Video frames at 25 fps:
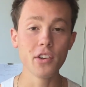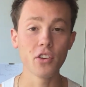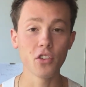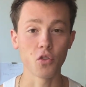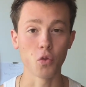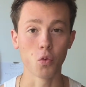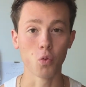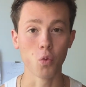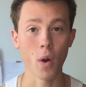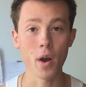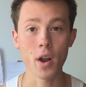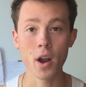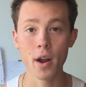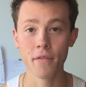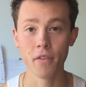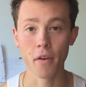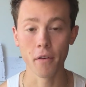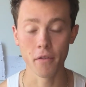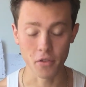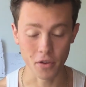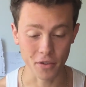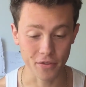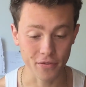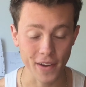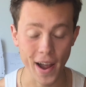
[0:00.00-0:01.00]
just run off
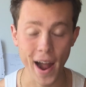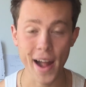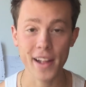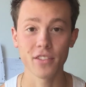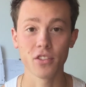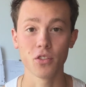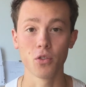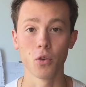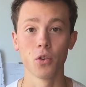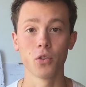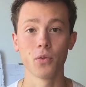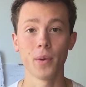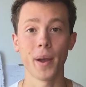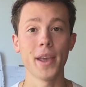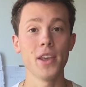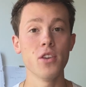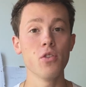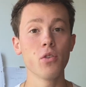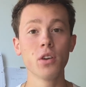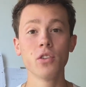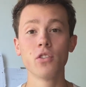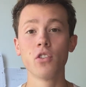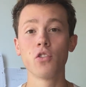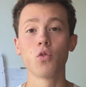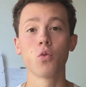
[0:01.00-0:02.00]
of your fat stores, right?
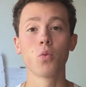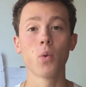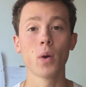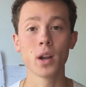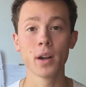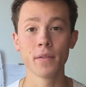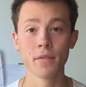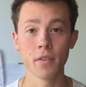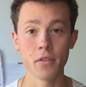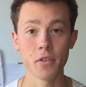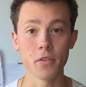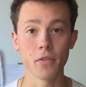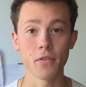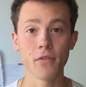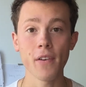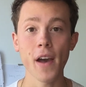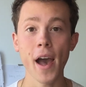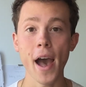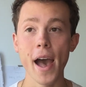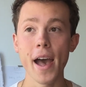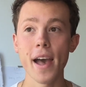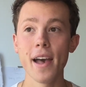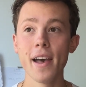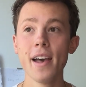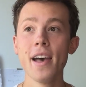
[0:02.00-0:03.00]
You can just run off of your
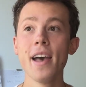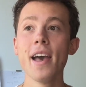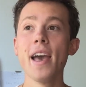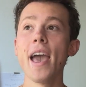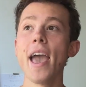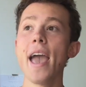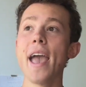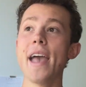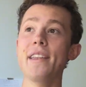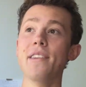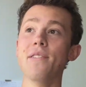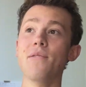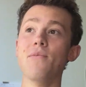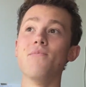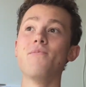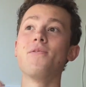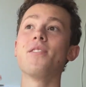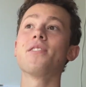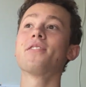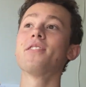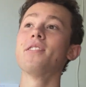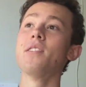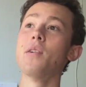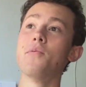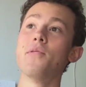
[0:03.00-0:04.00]
fat. And
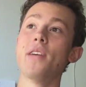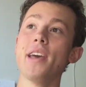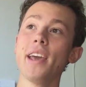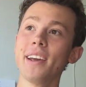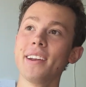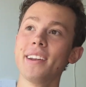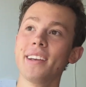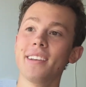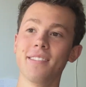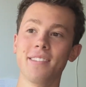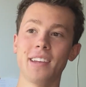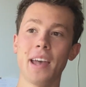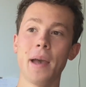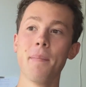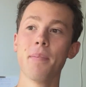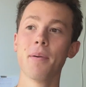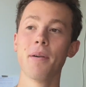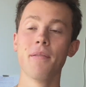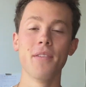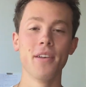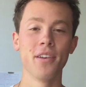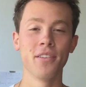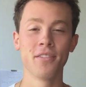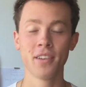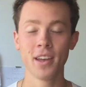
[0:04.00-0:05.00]
just to take an
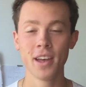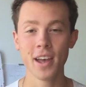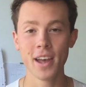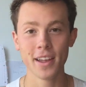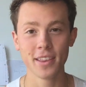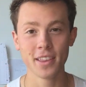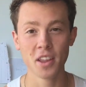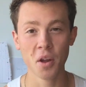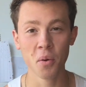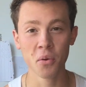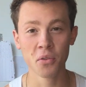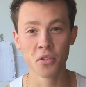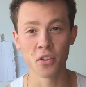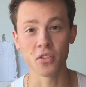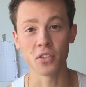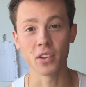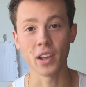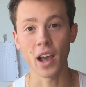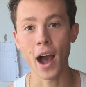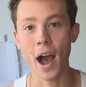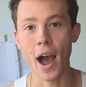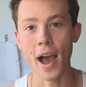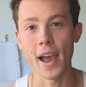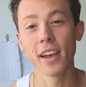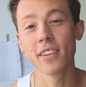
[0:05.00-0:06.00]
example of this, there was this
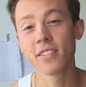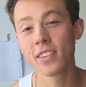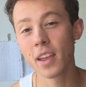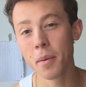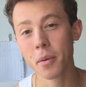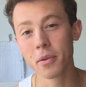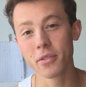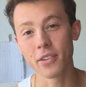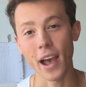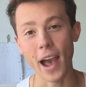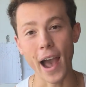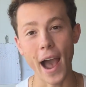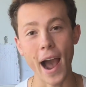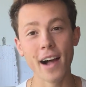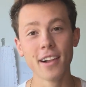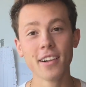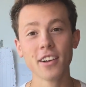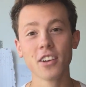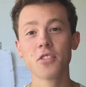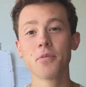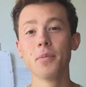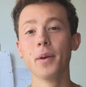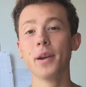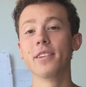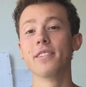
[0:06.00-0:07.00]
guy, his name was
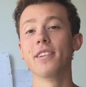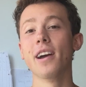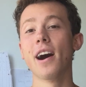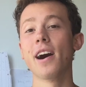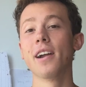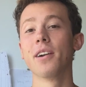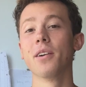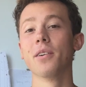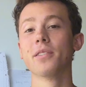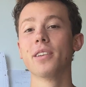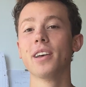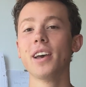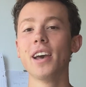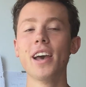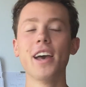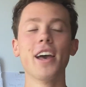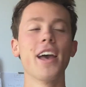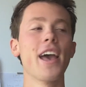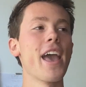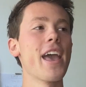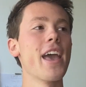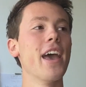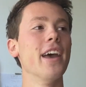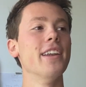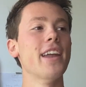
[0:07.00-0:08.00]
Alex McDonald.
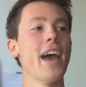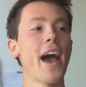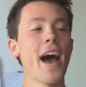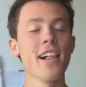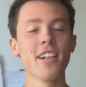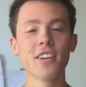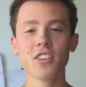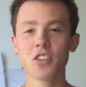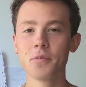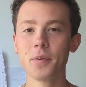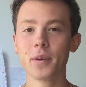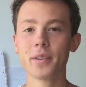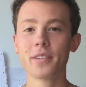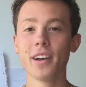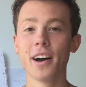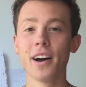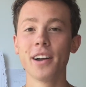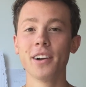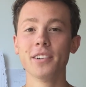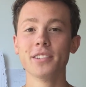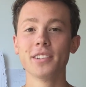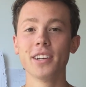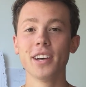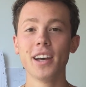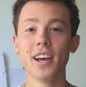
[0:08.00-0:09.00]
And Alex
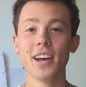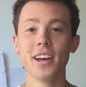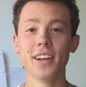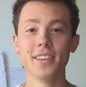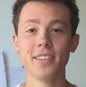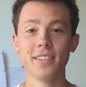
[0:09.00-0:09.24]
McDonald,